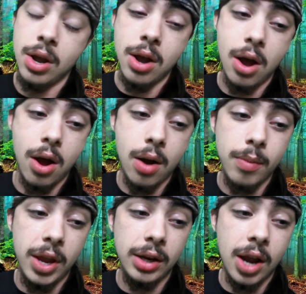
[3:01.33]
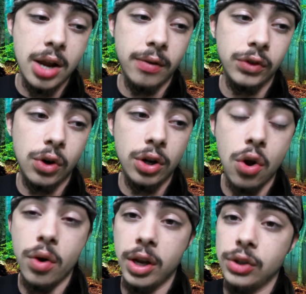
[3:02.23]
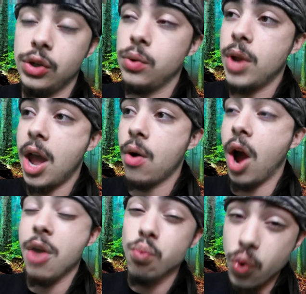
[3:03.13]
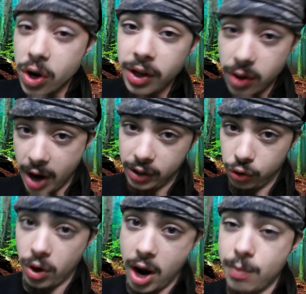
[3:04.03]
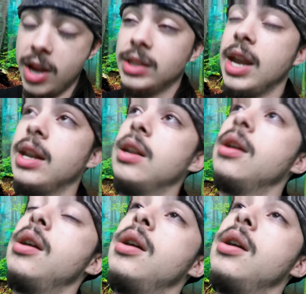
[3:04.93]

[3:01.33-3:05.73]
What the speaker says: and kind of started going into now. I'd really like to try and maintain it.